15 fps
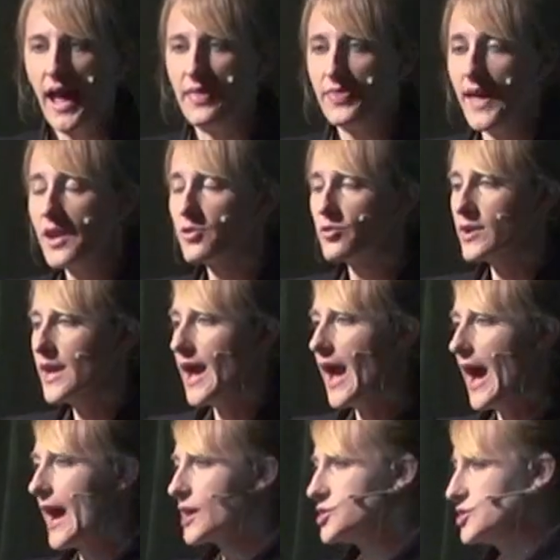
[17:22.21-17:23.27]
and they create
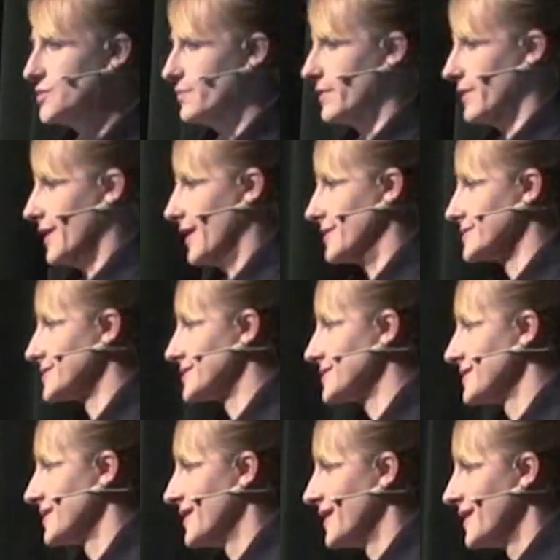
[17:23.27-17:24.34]
action plans
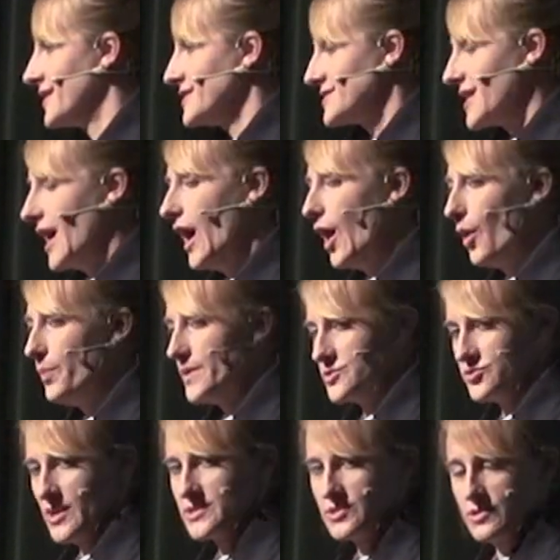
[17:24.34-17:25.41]
to help
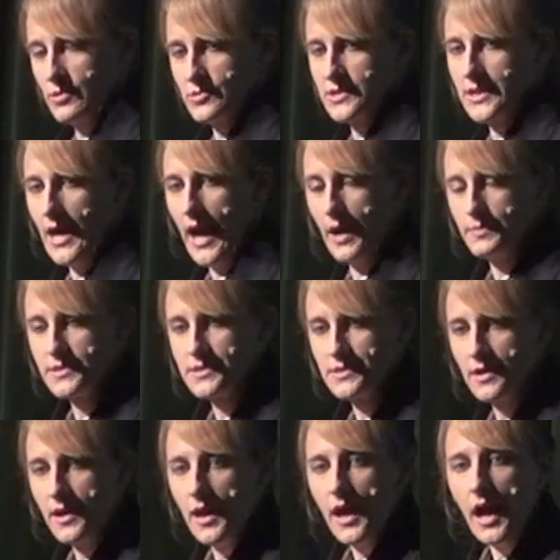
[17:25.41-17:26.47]
address those gaps.
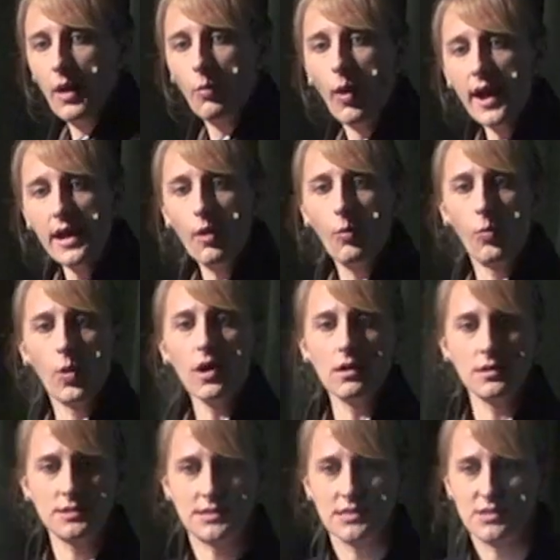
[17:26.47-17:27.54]
And why it
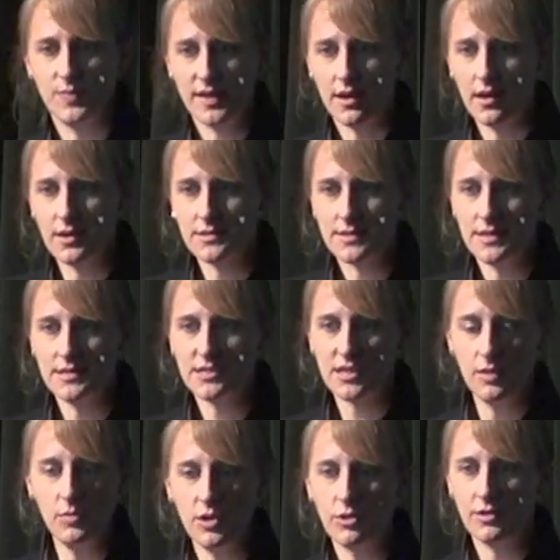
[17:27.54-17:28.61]
works is because it's
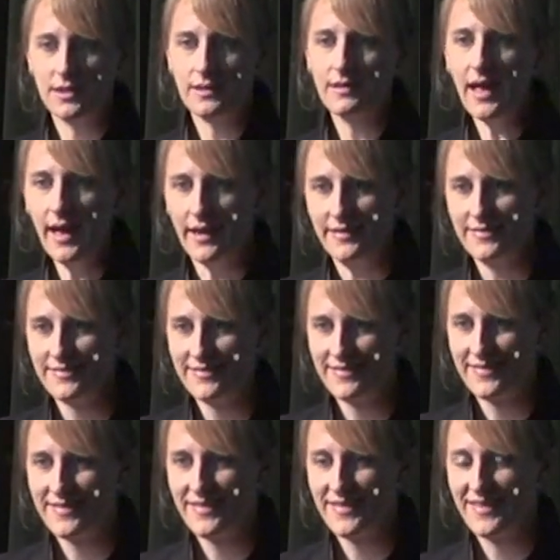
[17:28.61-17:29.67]
community led,
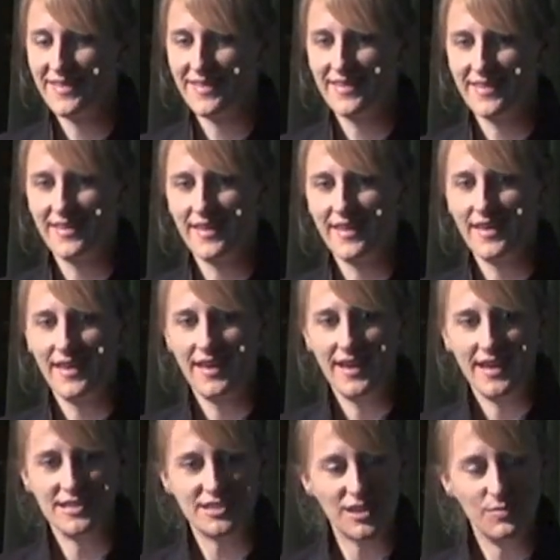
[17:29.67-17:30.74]

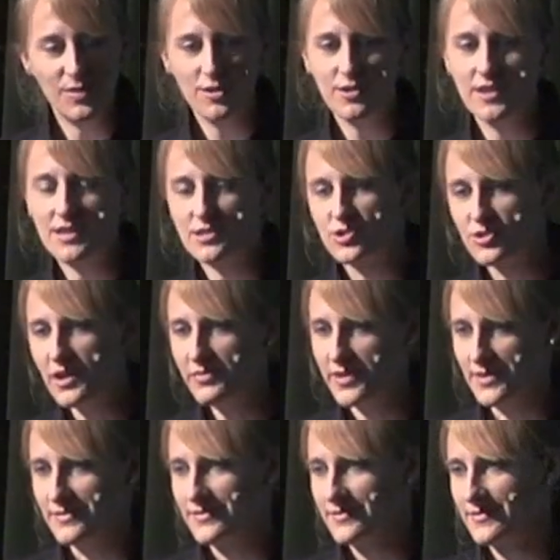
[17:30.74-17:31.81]
it's community
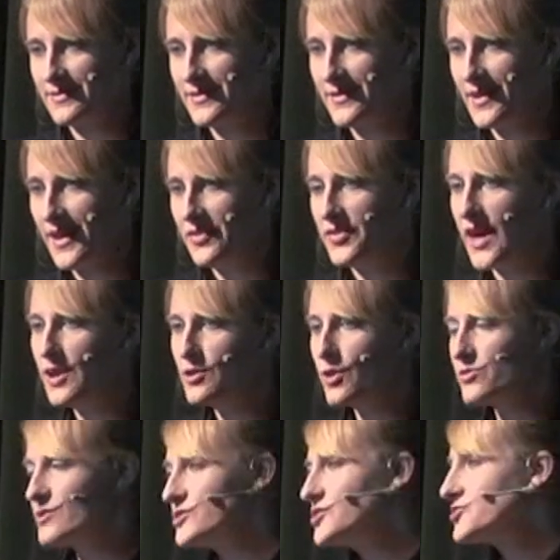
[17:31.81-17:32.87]
driven. They know
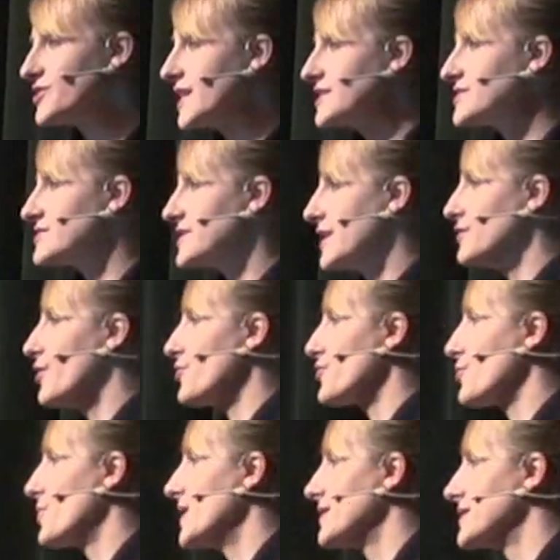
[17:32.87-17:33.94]
their strengths, they know
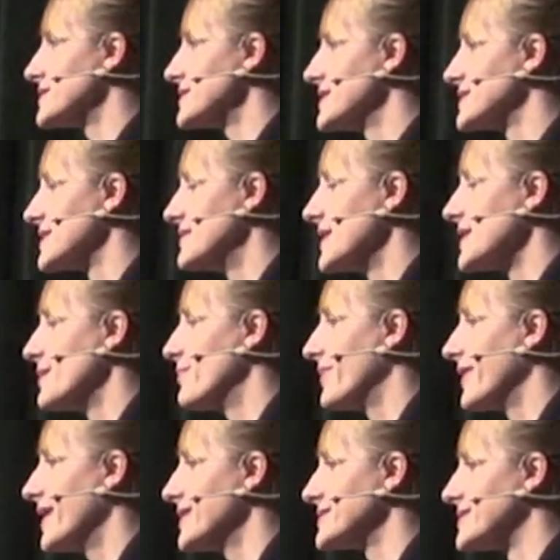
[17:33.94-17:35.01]
their weaknesses, and they can
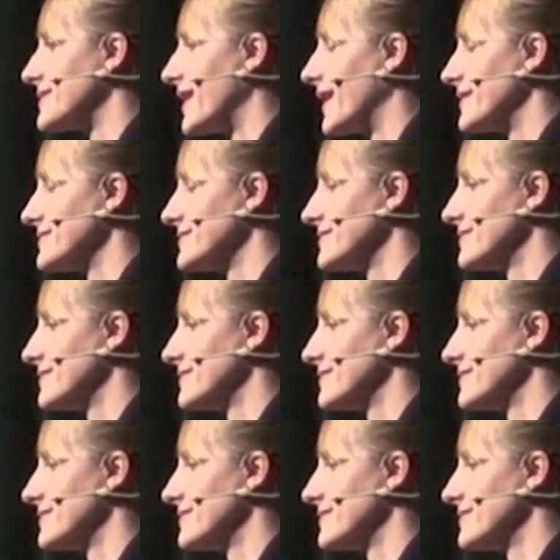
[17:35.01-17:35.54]
plan to that.